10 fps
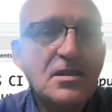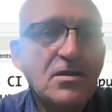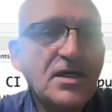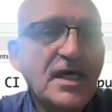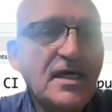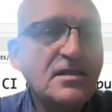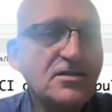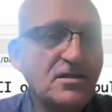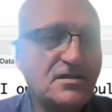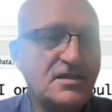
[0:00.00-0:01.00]
Okay,
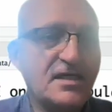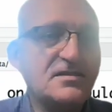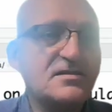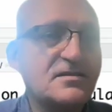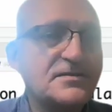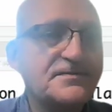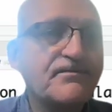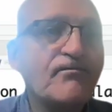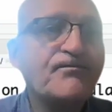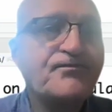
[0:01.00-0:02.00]
dot text.
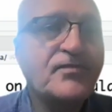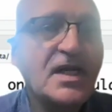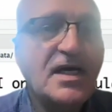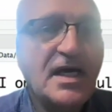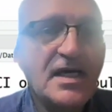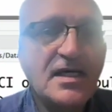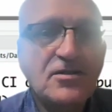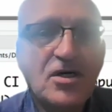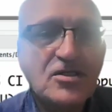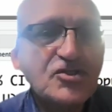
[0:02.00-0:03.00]
And
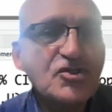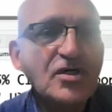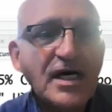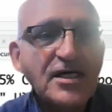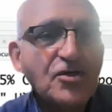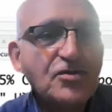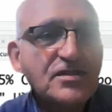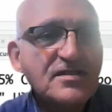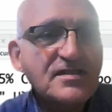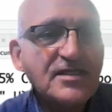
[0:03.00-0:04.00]
also, I
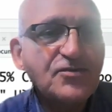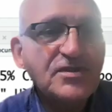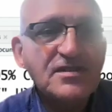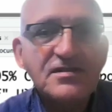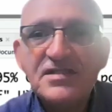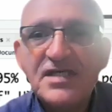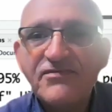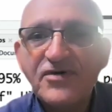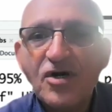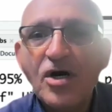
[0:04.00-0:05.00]
noticed that we didn't
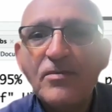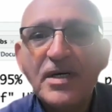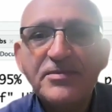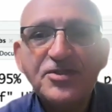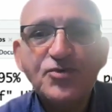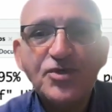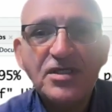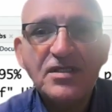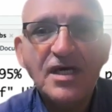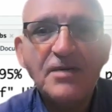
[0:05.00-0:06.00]
have a comma
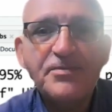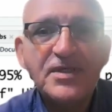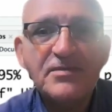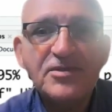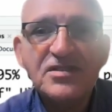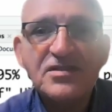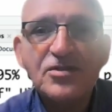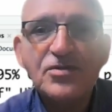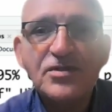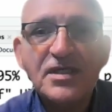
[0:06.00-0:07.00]
between the upper limit and
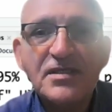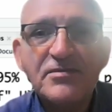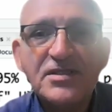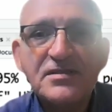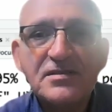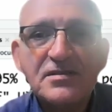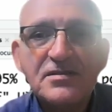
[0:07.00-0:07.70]
lower limit.